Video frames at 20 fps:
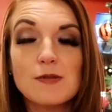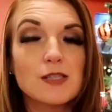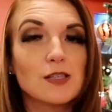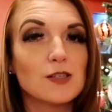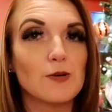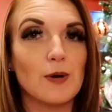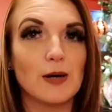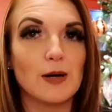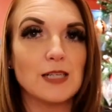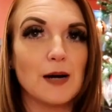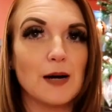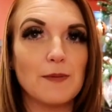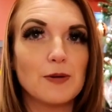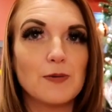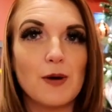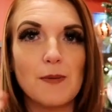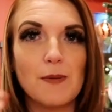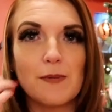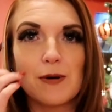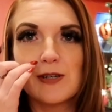still quite happy
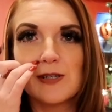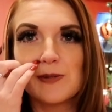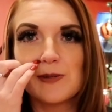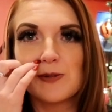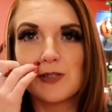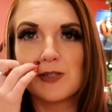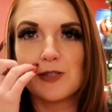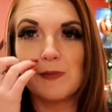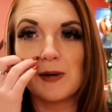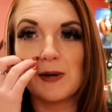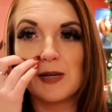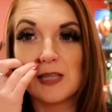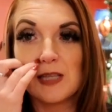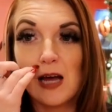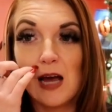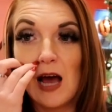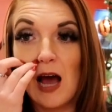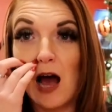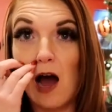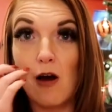wearing my Christmas jumpers.
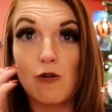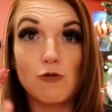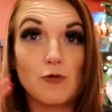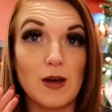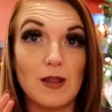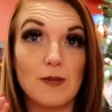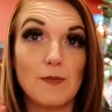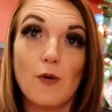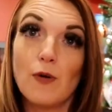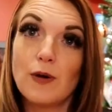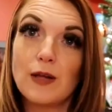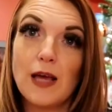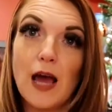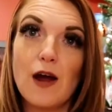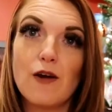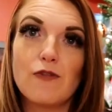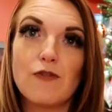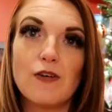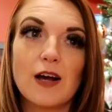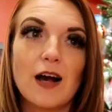I would wear them all year
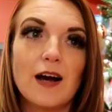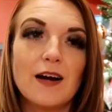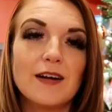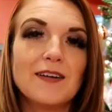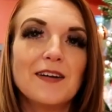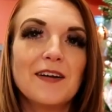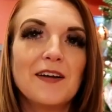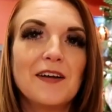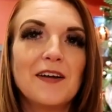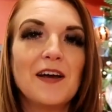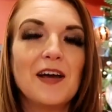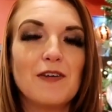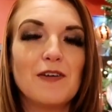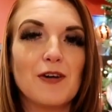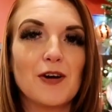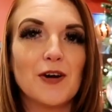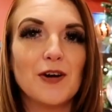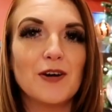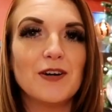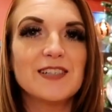if
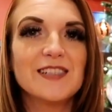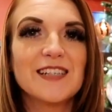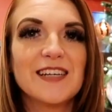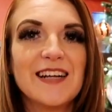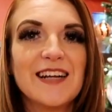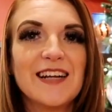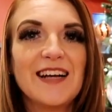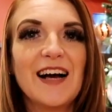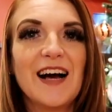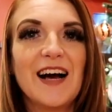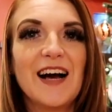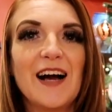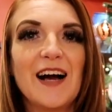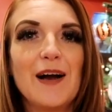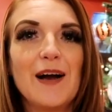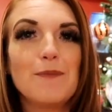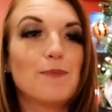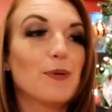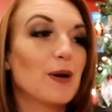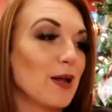I could.
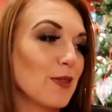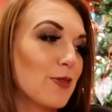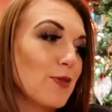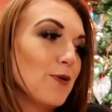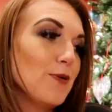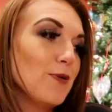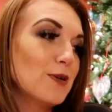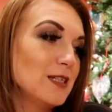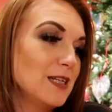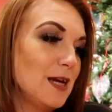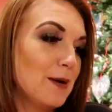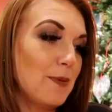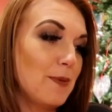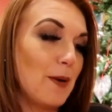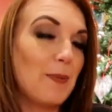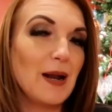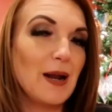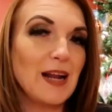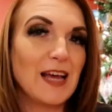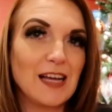But I thought, yep, I
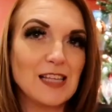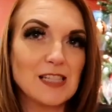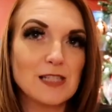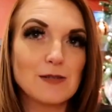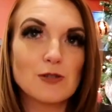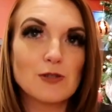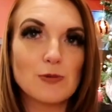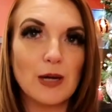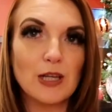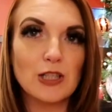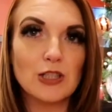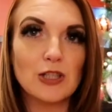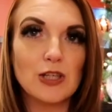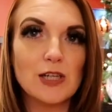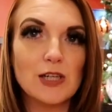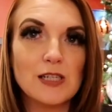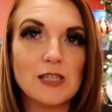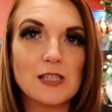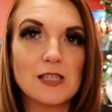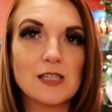better get some
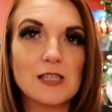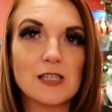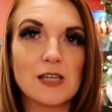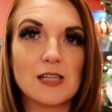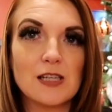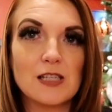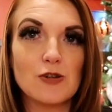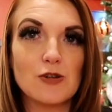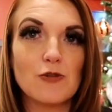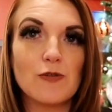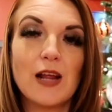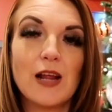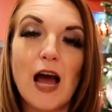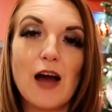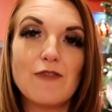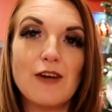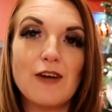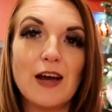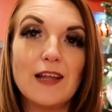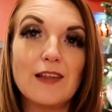sweatshirts because I don't really
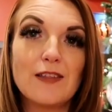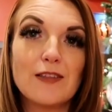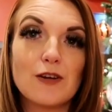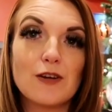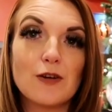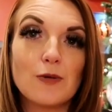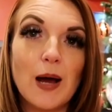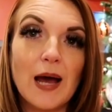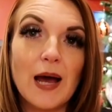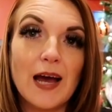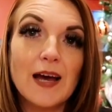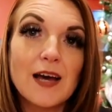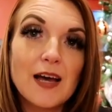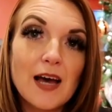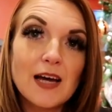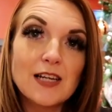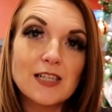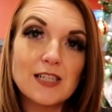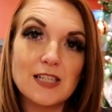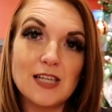have anything to wear
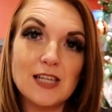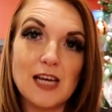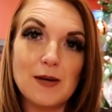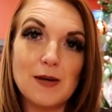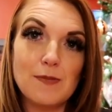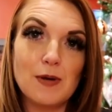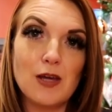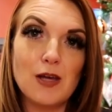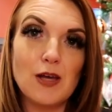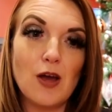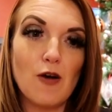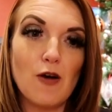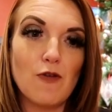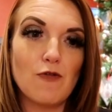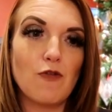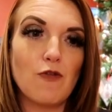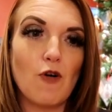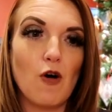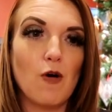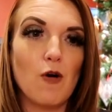to take me
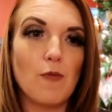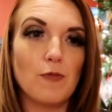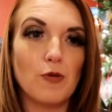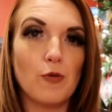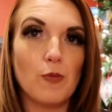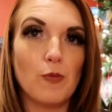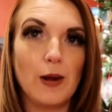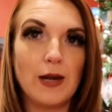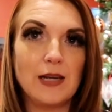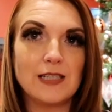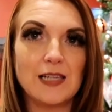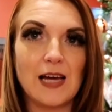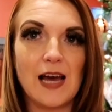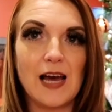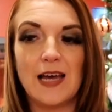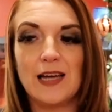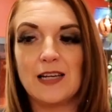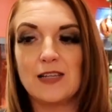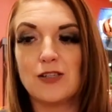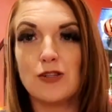from the winter
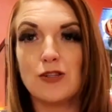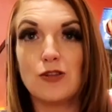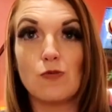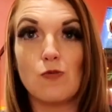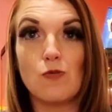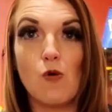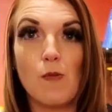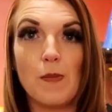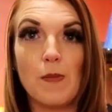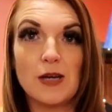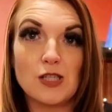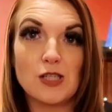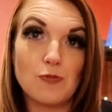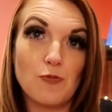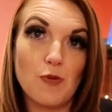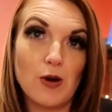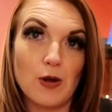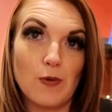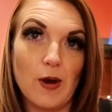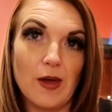into the warmer
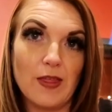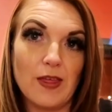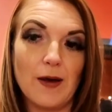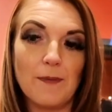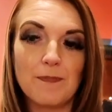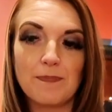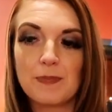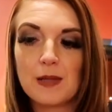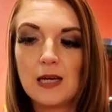spring weather.